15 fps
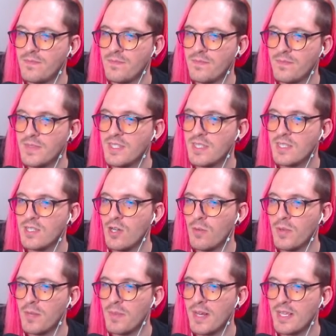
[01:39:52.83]
This doesn't
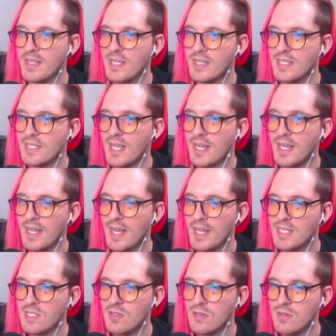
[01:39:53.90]
open up anything in the second
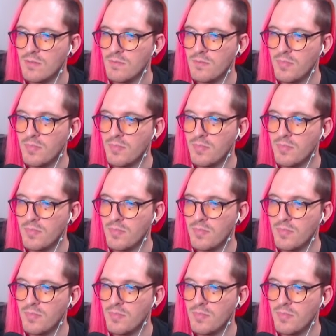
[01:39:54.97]
castle,